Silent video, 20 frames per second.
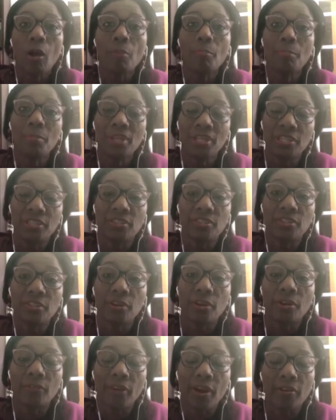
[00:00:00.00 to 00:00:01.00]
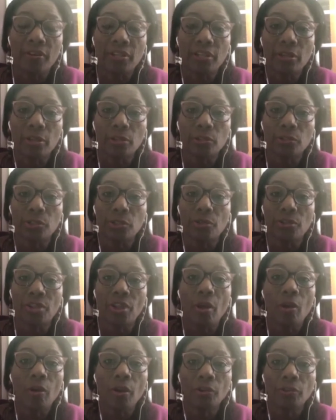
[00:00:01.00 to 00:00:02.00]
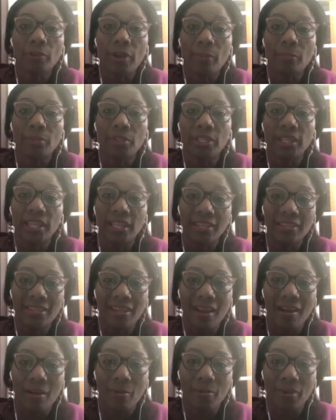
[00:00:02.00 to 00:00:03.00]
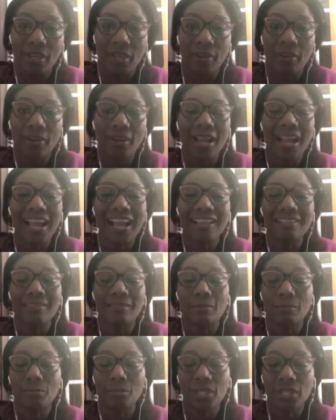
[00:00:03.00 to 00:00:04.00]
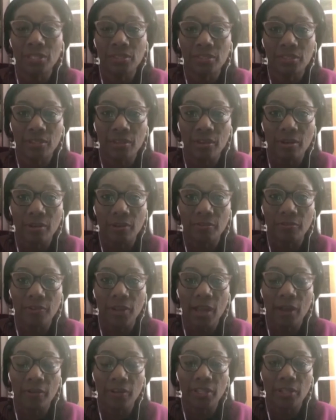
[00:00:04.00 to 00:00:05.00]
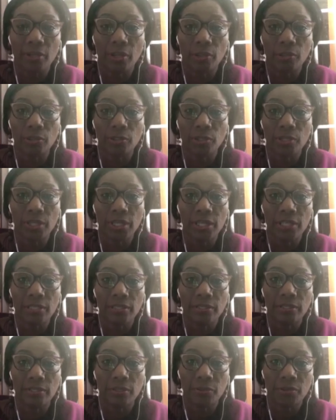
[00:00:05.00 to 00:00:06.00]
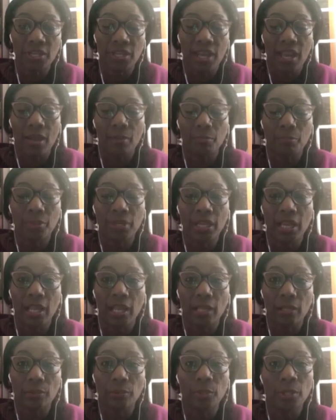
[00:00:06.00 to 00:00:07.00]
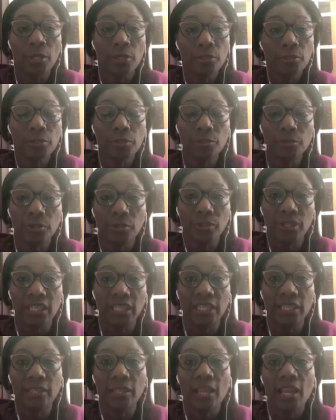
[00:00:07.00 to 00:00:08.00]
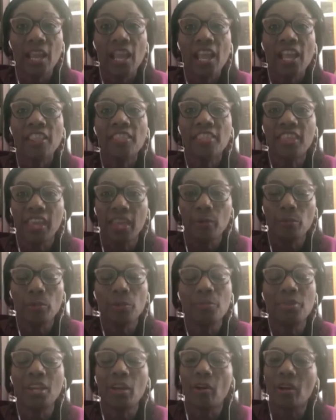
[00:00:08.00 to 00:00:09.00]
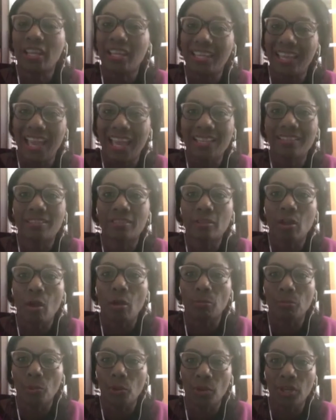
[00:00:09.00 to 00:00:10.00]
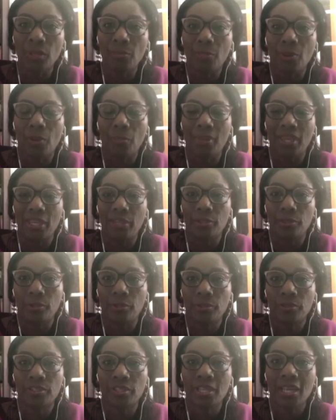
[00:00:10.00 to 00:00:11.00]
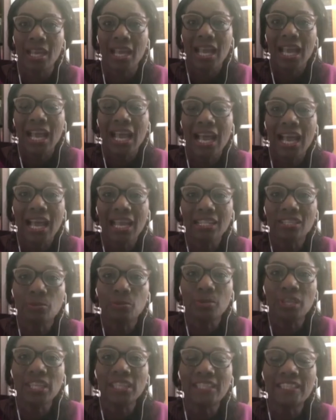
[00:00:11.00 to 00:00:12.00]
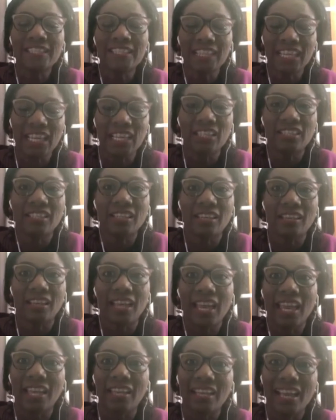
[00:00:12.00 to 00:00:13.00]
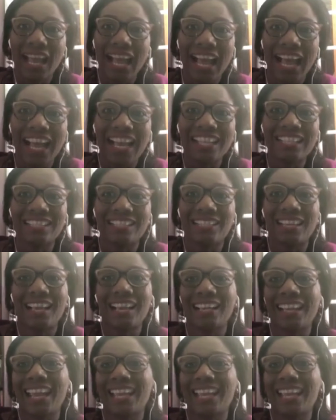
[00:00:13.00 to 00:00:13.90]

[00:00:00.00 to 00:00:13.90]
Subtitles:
our Minister of Agriculture, the Honorable Indaweer, and the Minister of Agriculture in Suriname, Prilal Sudin, they will be our guests on Morning Barbados as we seek to enhance